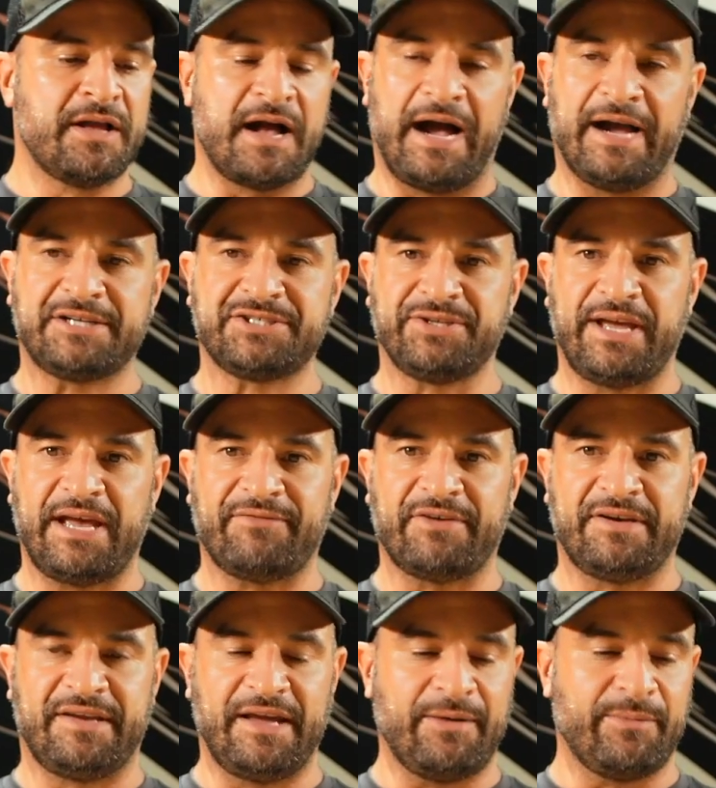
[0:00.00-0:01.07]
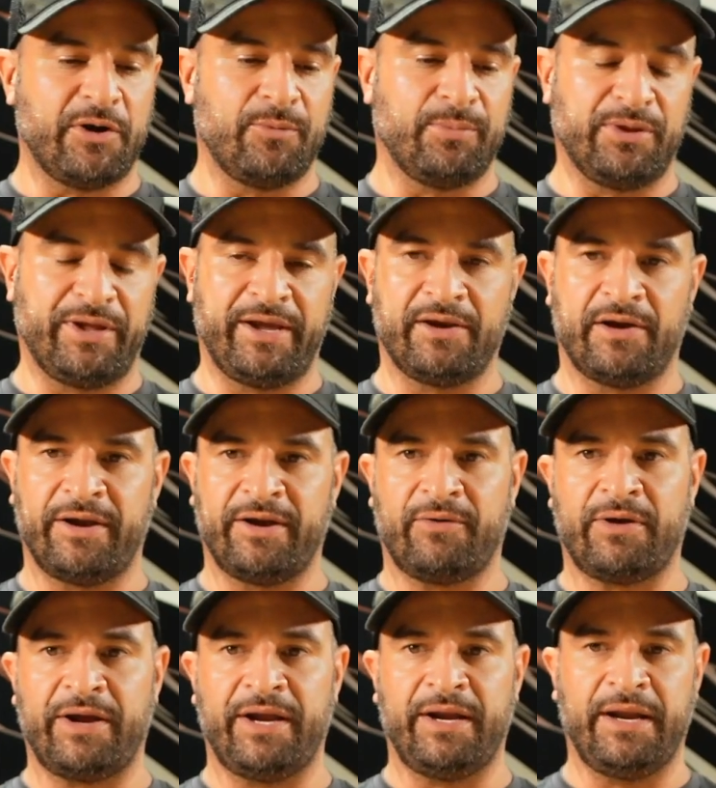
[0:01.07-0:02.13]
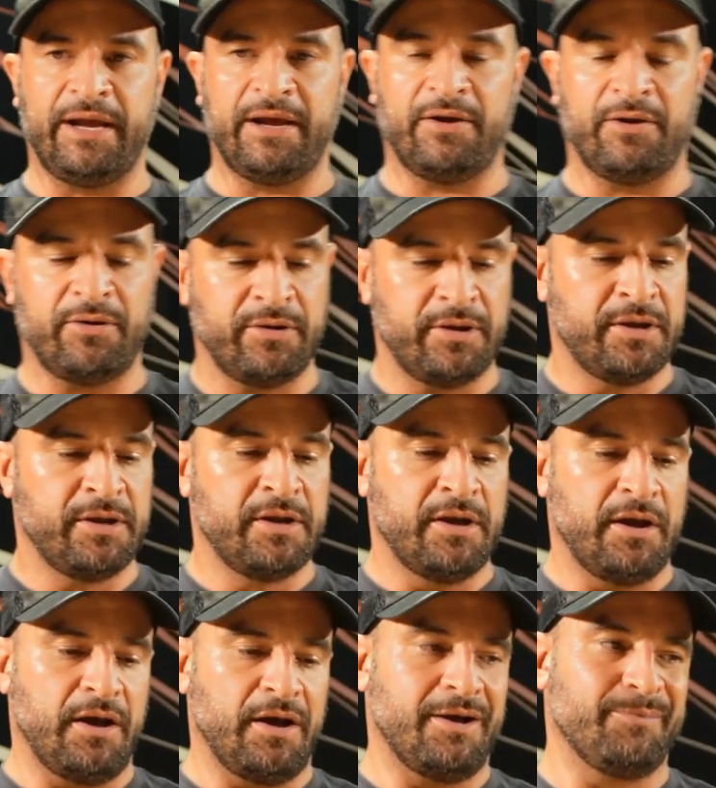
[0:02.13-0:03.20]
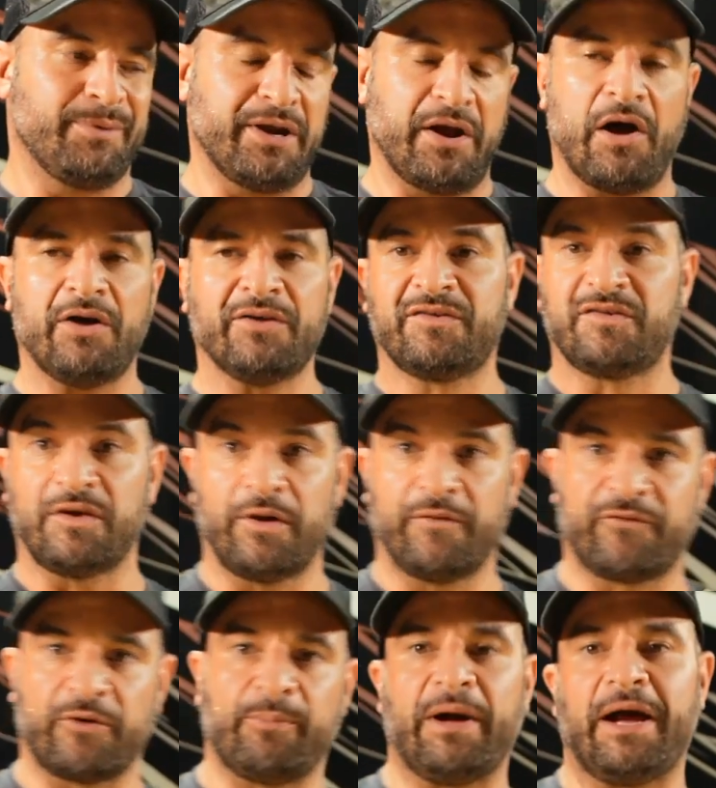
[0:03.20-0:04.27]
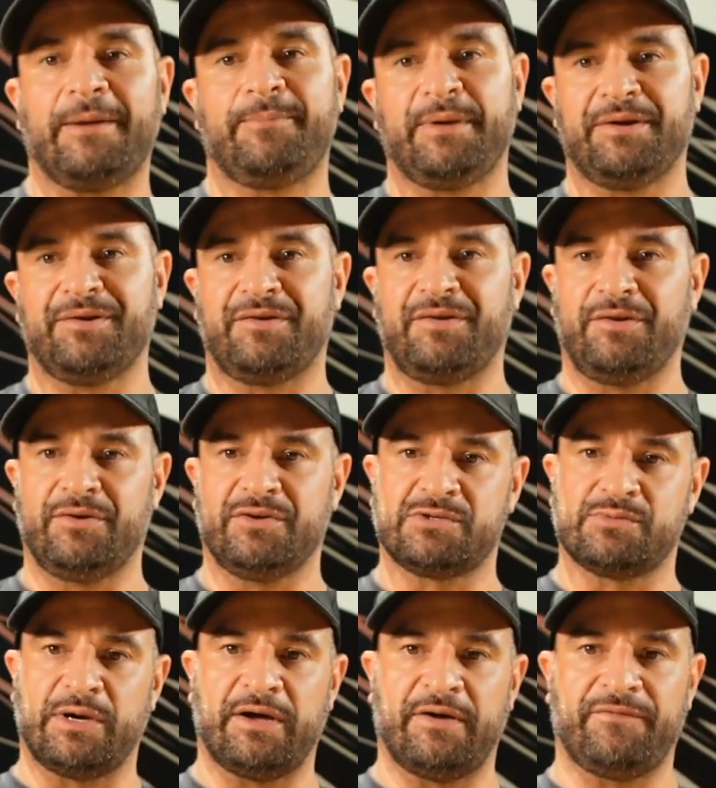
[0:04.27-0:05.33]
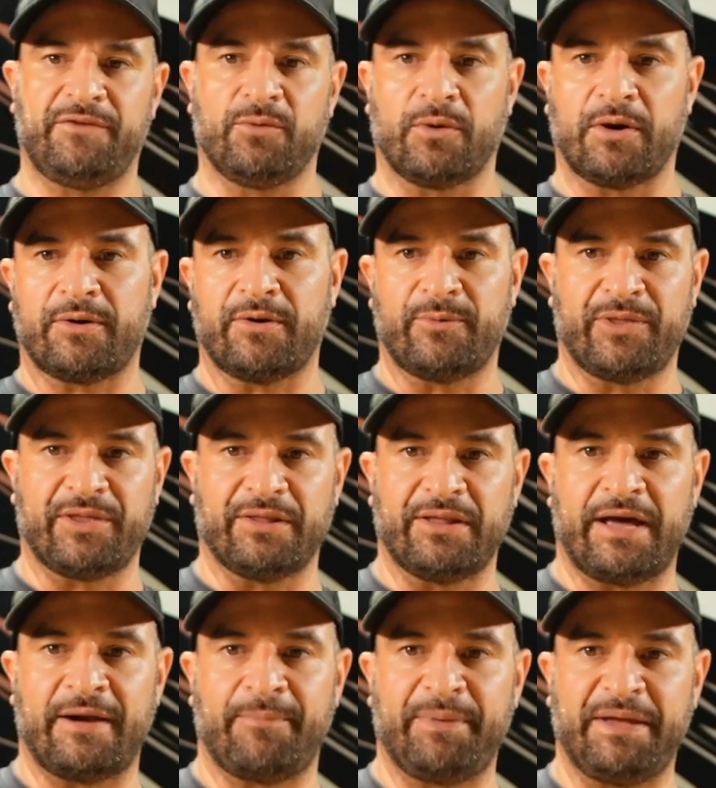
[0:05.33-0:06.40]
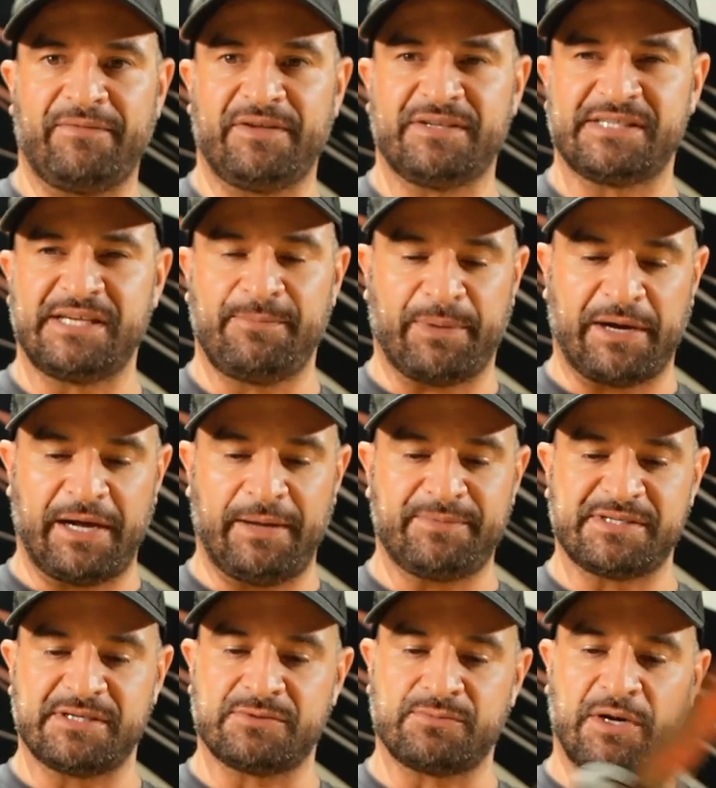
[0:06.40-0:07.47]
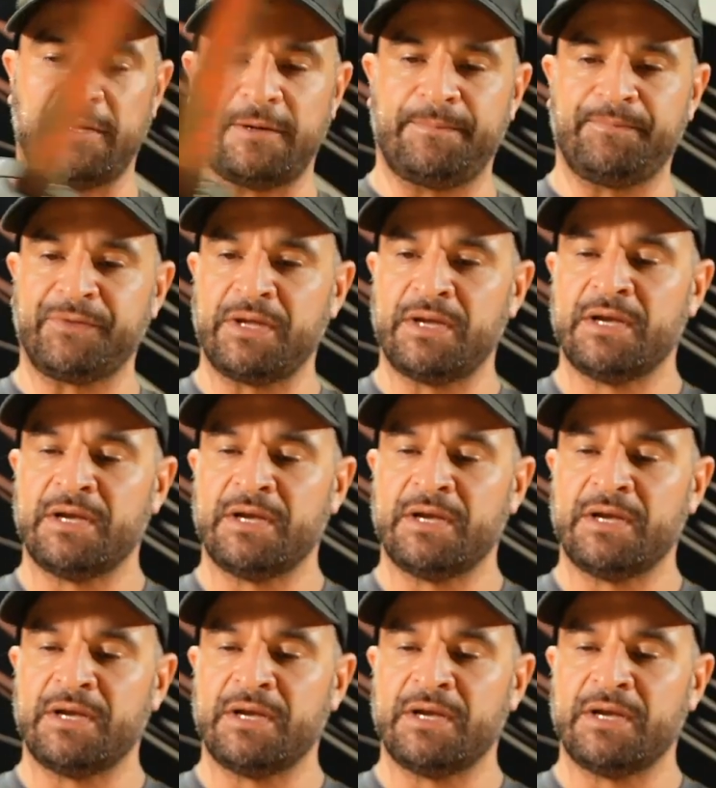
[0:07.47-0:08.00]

I actually have a demo blade on it right now, but also for piping too as well, if you work with a lot of PVC pipes as well.